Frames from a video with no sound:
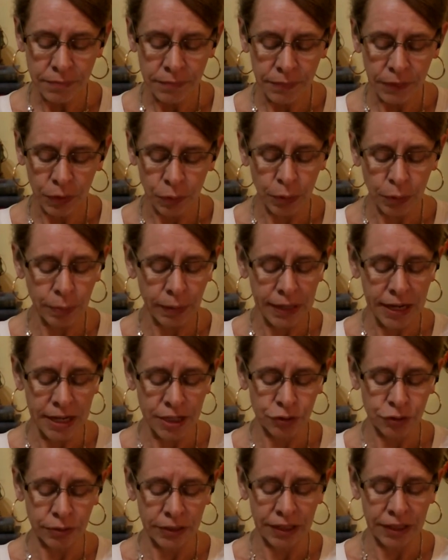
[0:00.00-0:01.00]
We will
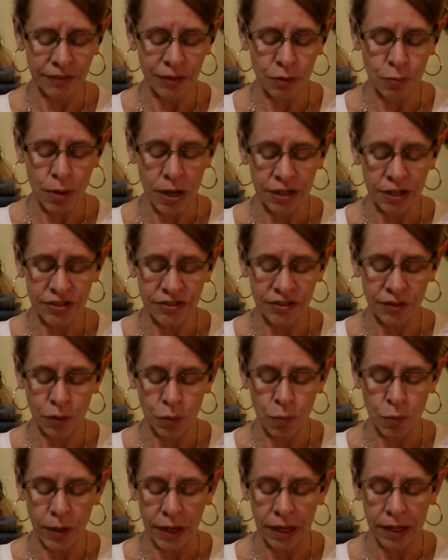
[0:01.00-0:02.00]
not drink of the waters of the
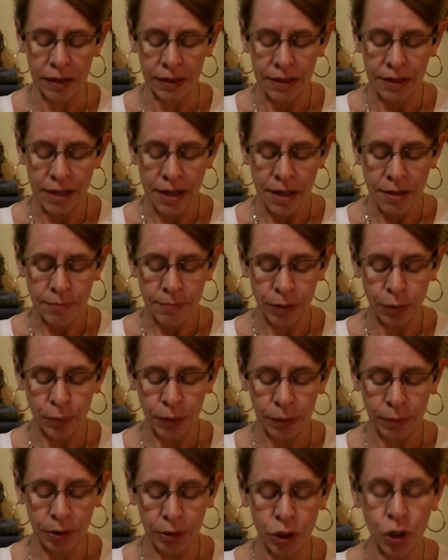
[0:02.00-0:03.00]
well, but
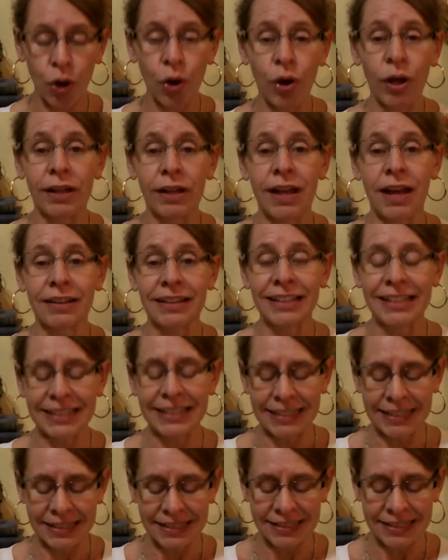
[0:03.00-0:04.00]
we will go along the
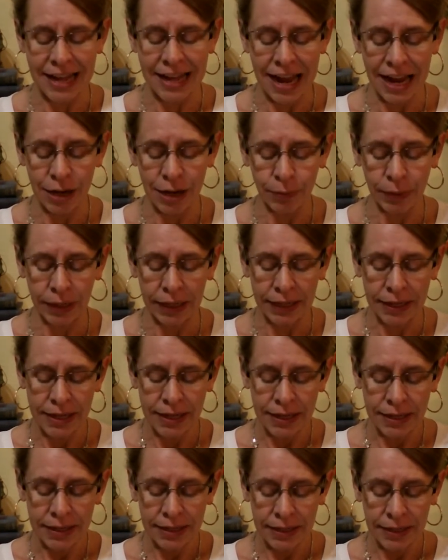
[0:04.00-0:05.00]
king's highway
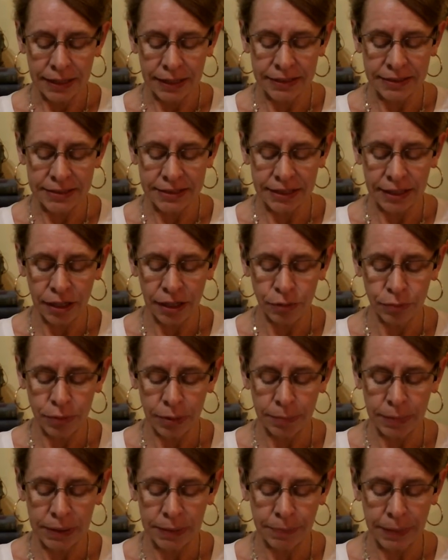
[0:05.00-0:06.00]
until we
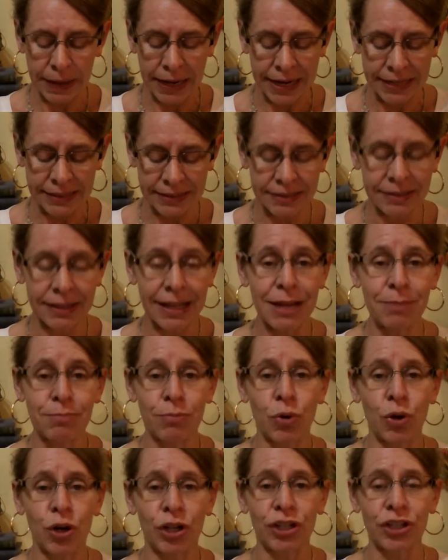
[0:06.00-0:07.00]
be past thy
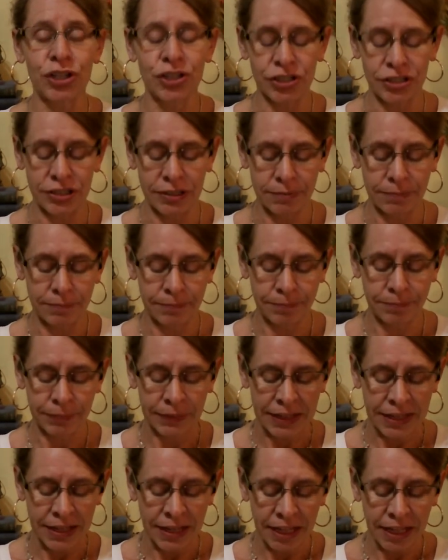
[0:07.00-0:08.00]
borders.
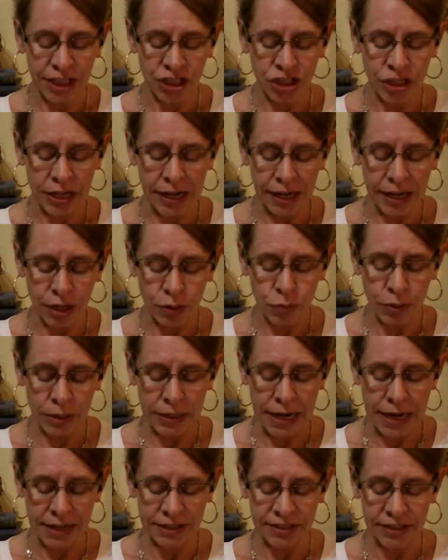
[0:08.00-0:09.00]
And Sihon would
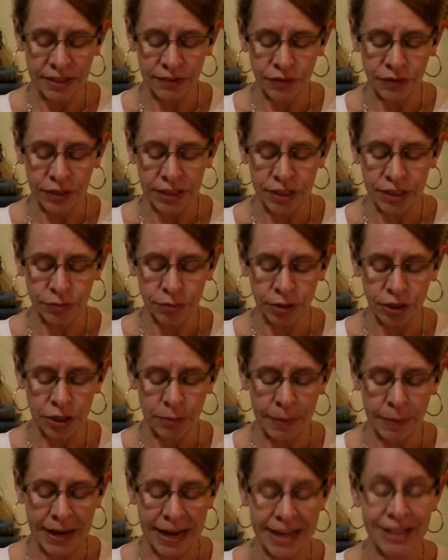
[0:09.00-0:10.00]
not suffer Israel to
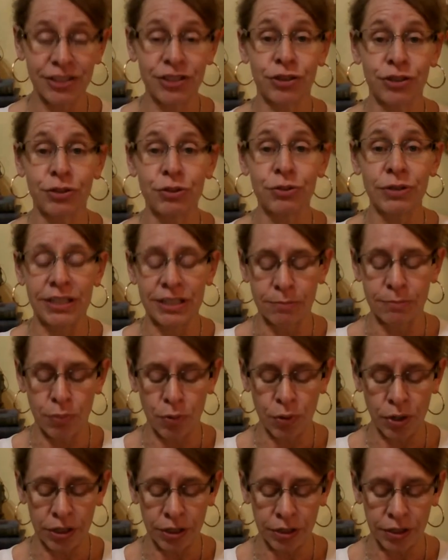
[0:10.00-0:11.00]
pass through his
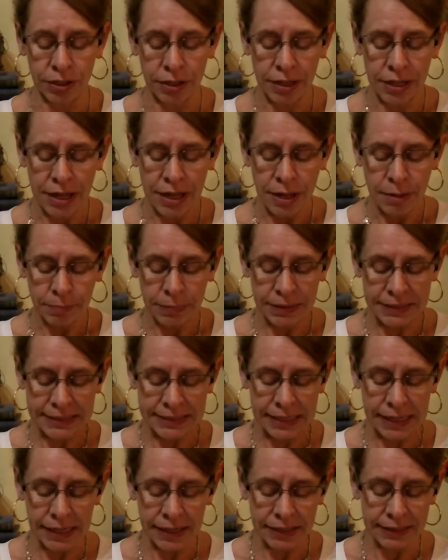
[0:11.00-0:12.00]
border. But
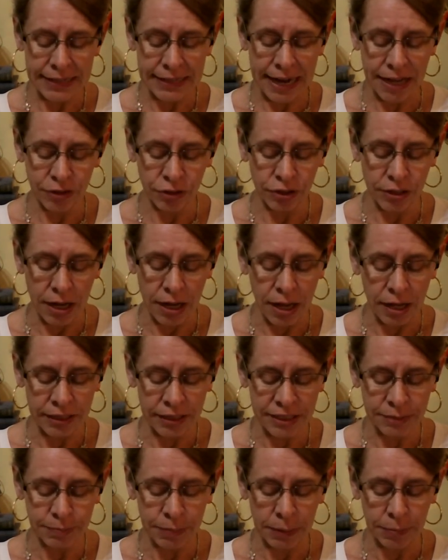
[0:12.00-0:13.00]
Sihon gathered all
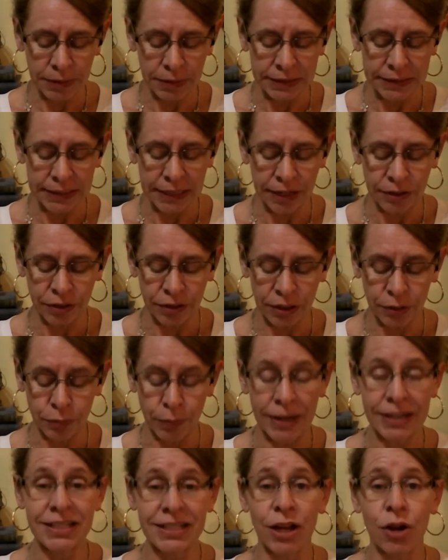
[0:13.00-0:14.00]
his people together, and
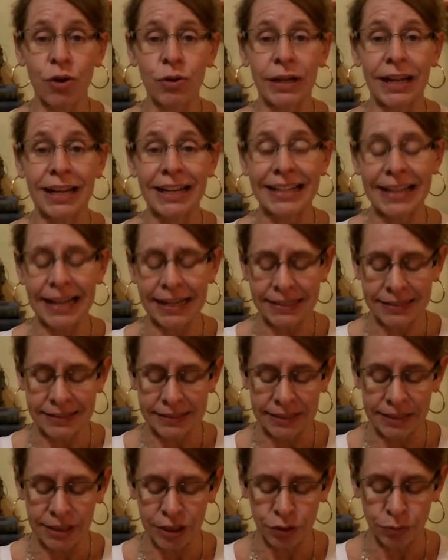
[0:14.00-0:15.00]
went out
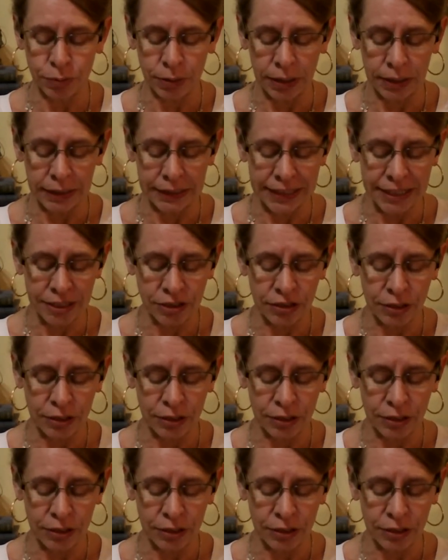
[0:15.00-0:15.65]
against Israel into the